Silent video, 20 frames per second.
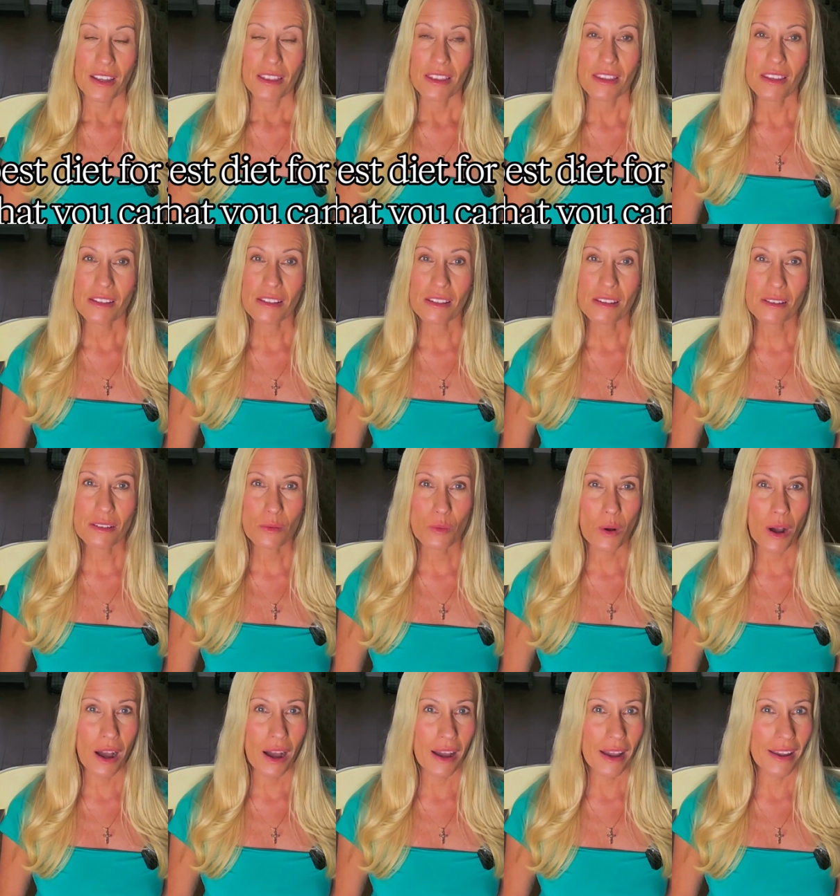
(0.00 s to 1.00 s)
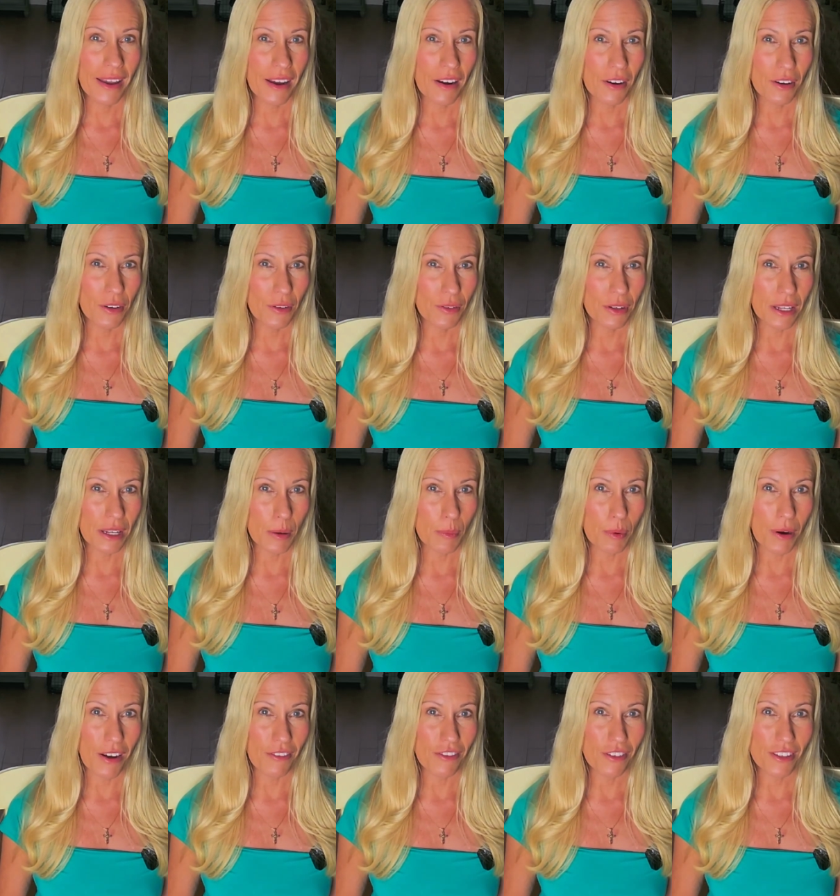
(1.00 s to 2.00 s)
This is why our unique
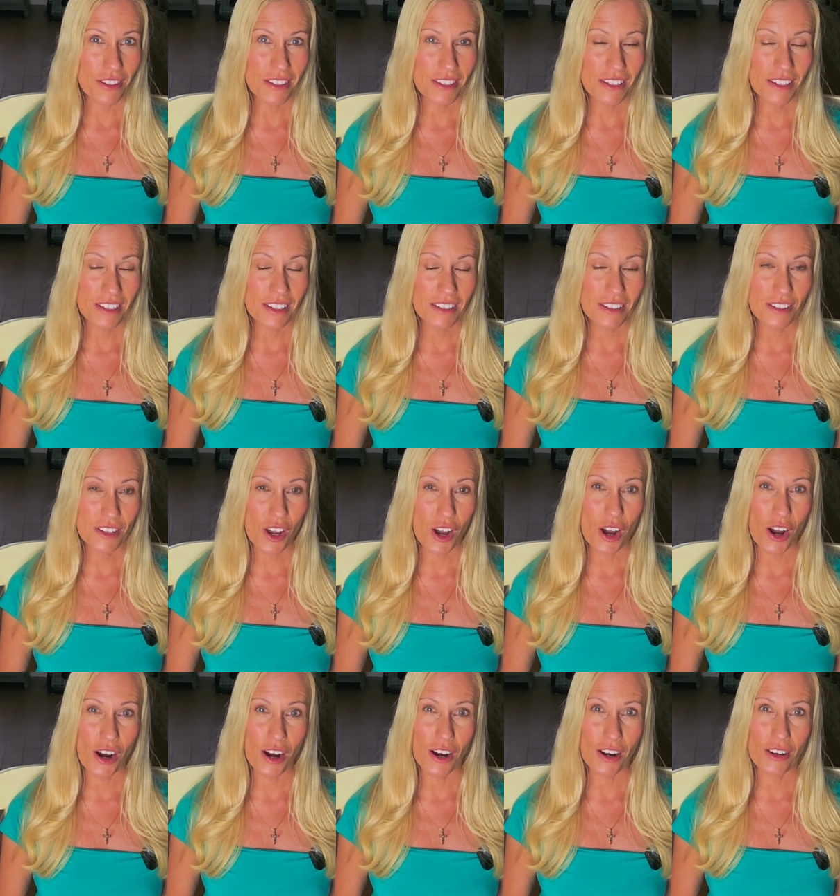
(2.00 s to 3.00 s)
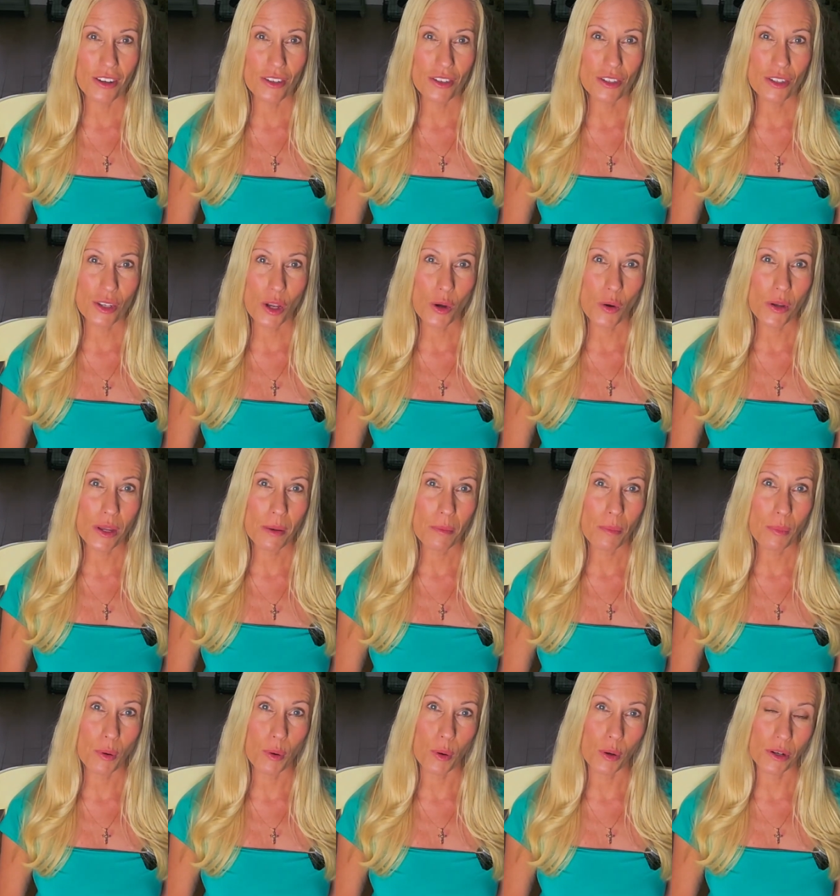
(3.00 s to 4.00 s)
preferences are so
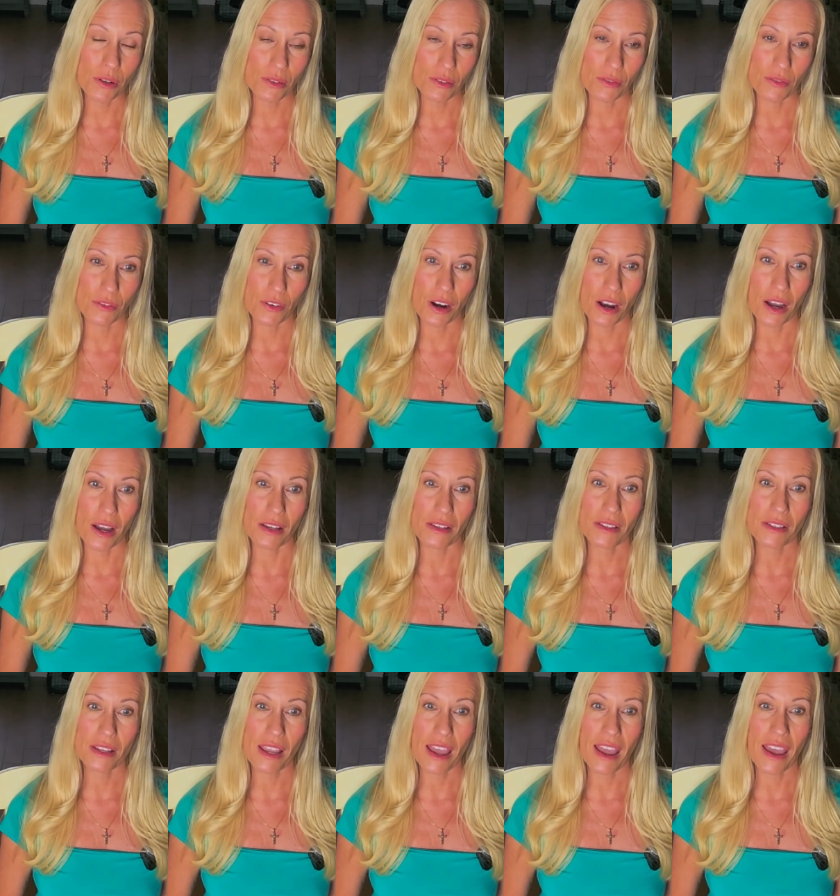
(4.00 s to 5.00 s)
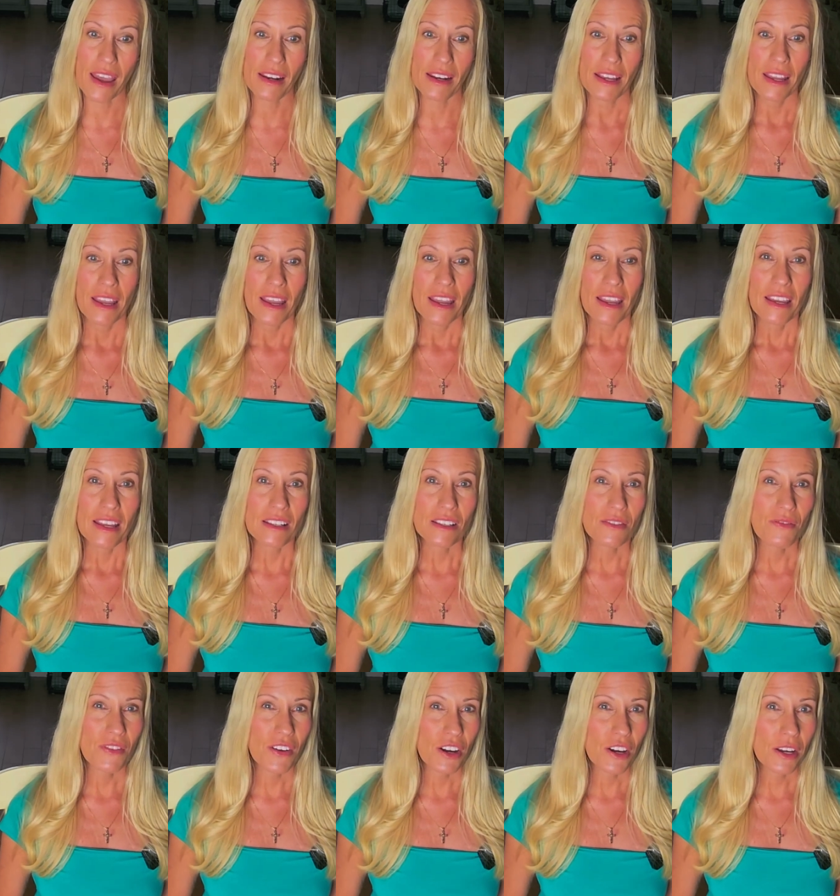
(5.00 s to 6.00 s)
important for us. And
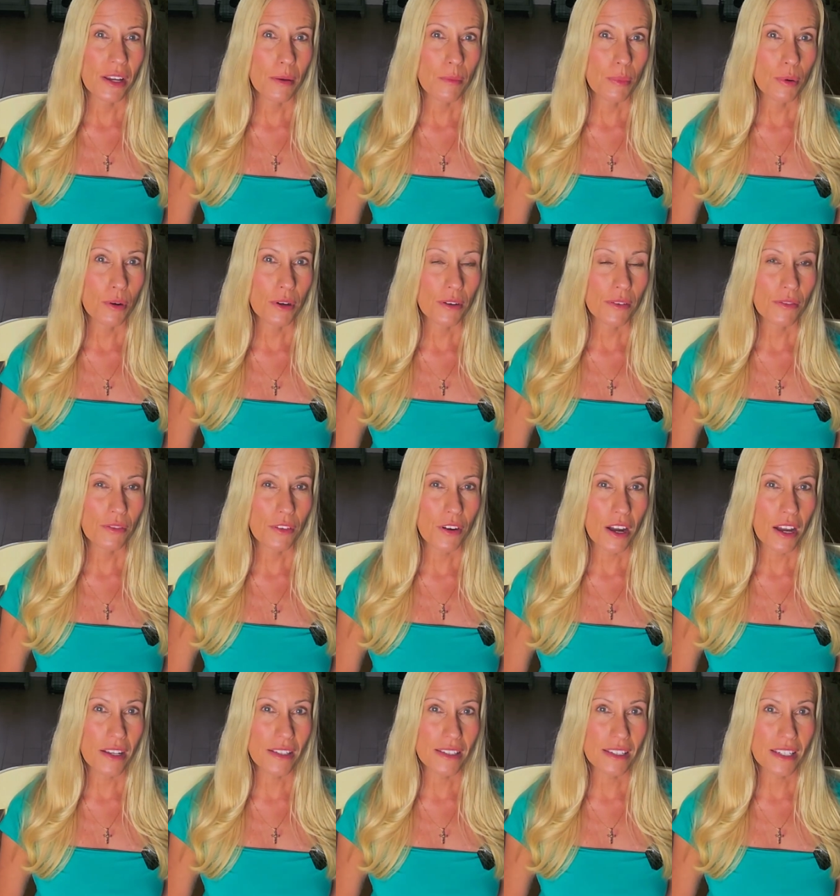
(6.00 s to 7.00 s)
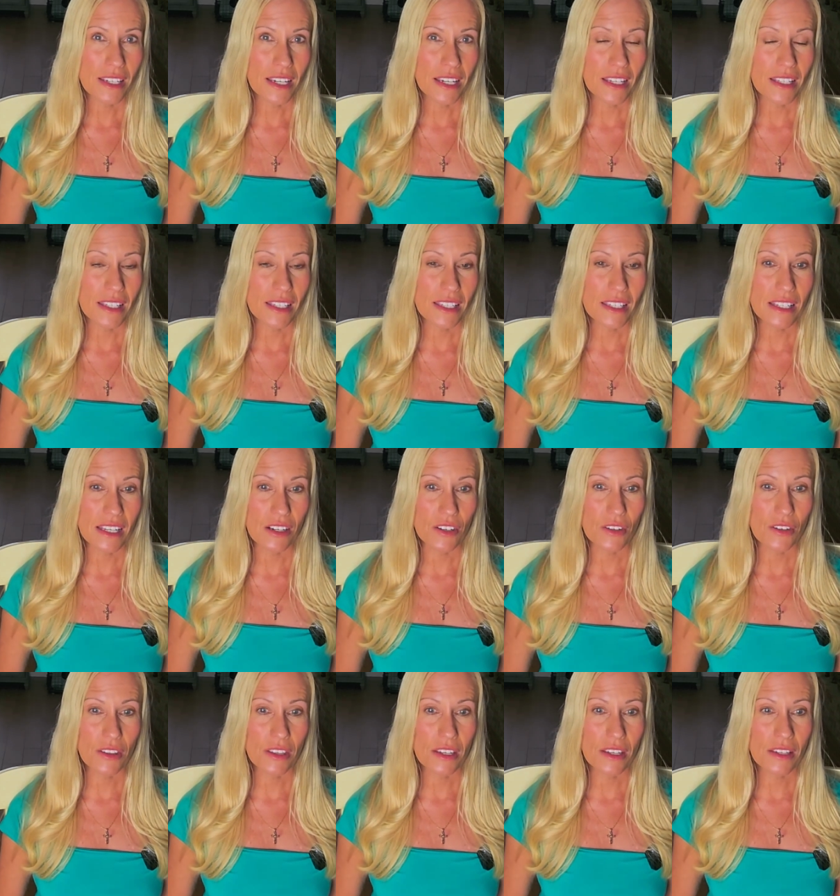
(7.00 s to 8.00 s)
it's very important for us to
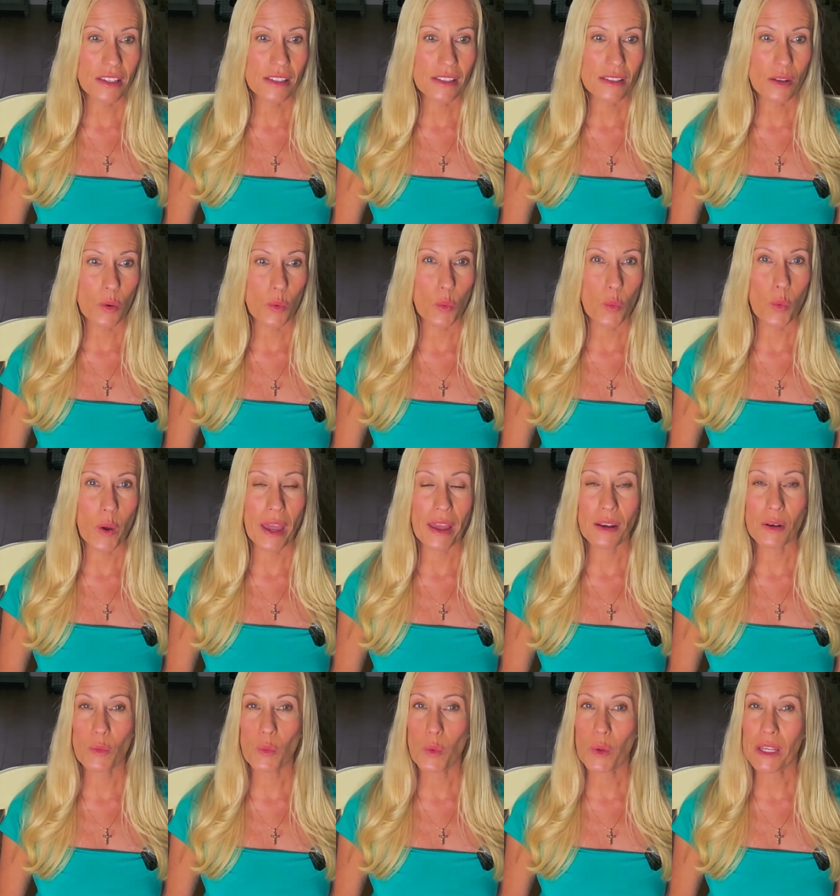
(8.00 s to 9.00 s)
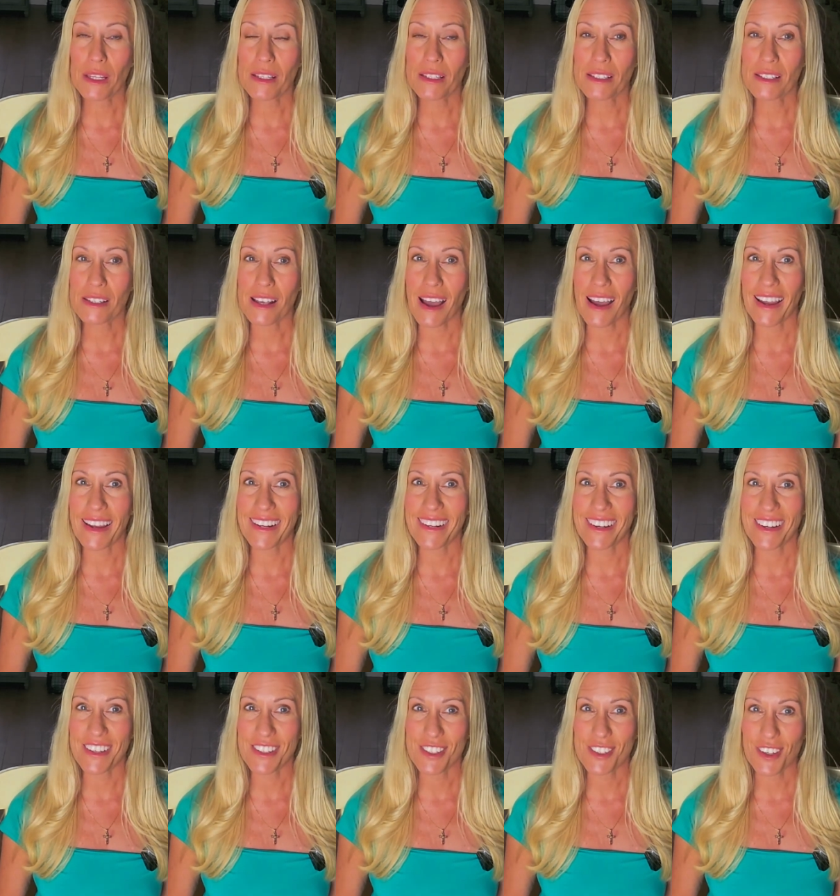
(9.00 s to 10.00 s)
consider this when we design
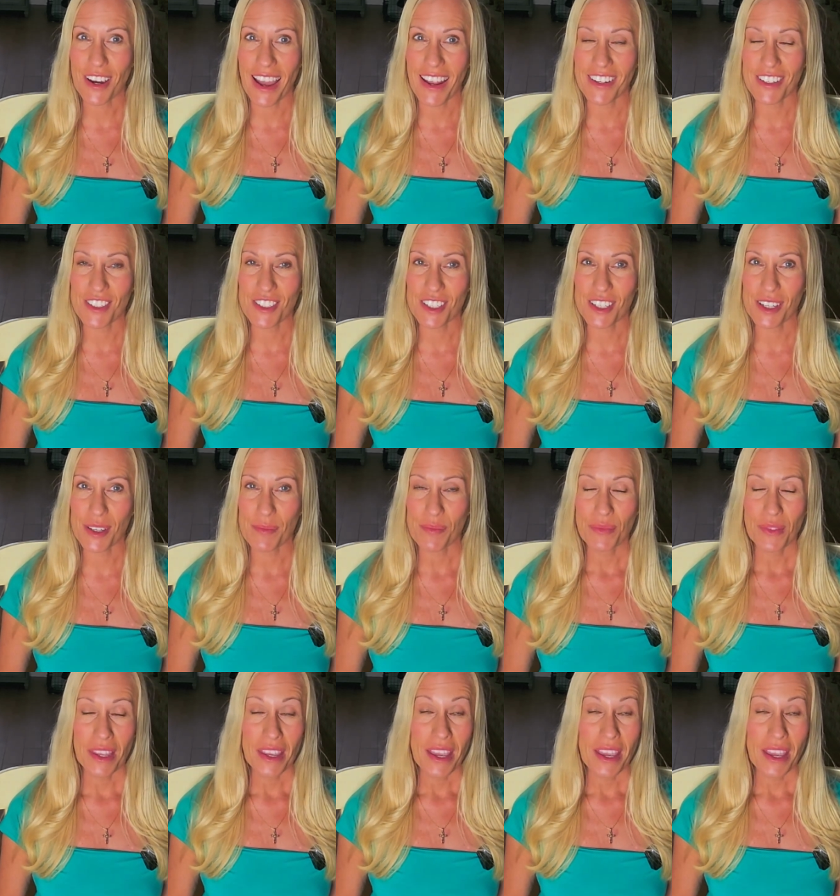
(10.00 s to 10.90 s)
a strategy.